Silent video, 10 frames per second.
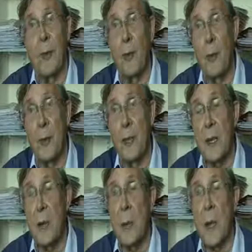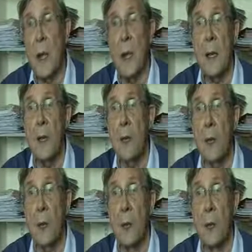put students into pairs
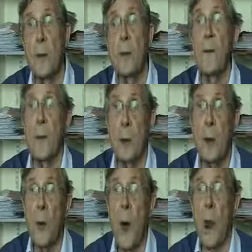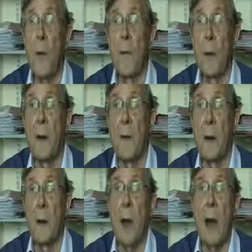or groups and
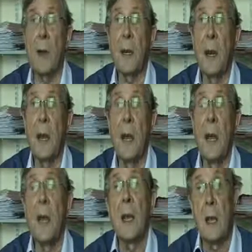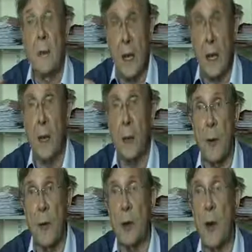very rapidly give clear
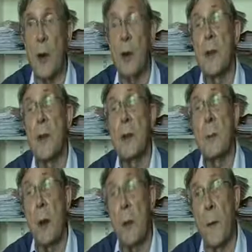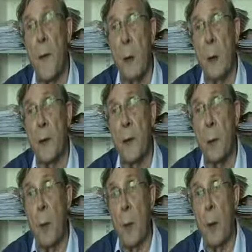instructions about what they want to,
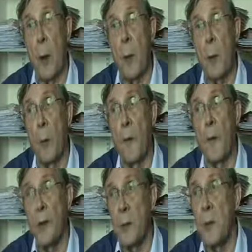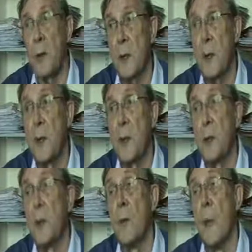about what the students need to
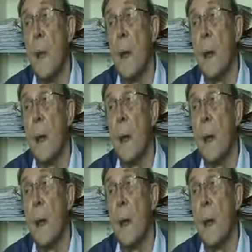do.